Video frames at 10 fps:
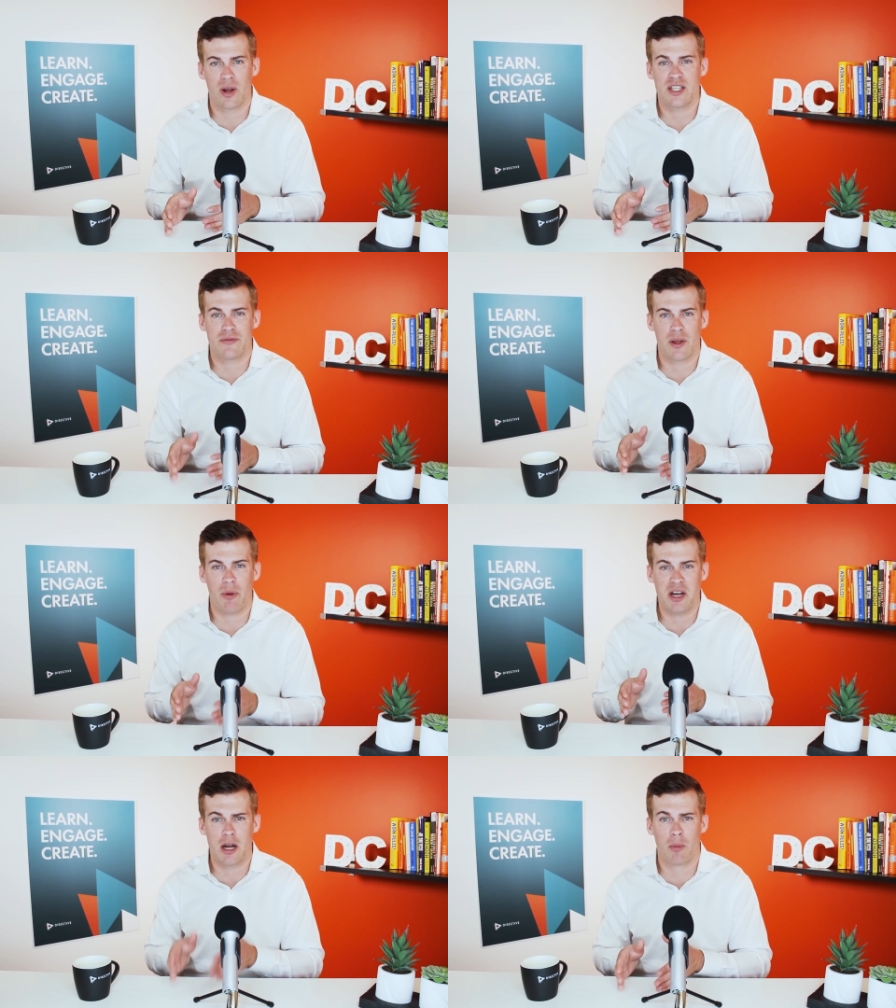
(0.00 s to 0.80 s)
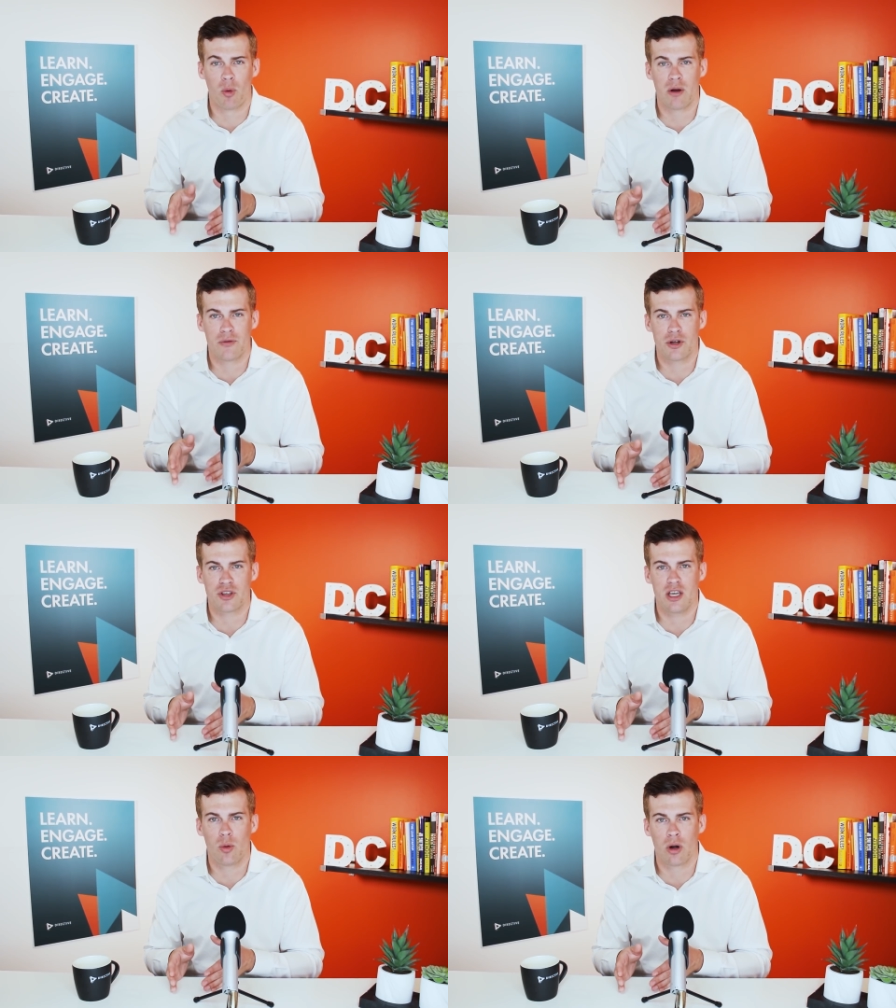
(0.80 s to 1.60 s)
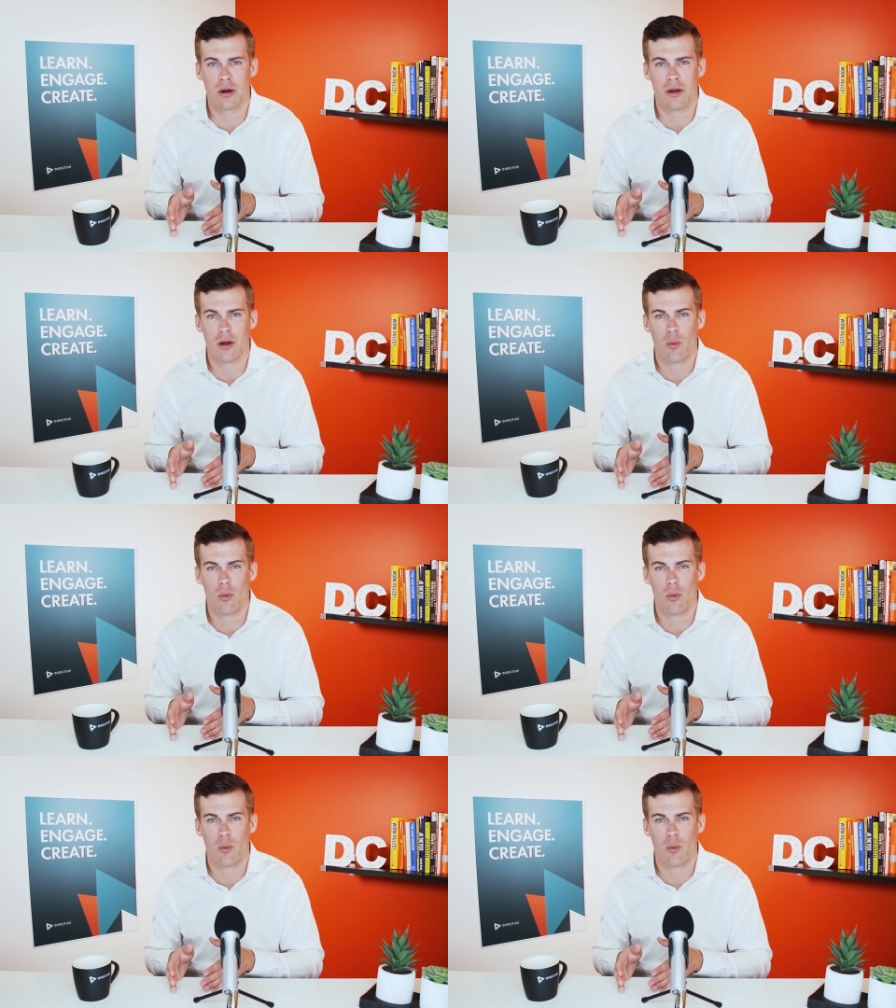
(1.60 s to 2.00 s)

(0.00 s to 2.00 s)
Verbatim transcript: rates if they rank #1 for your keyword,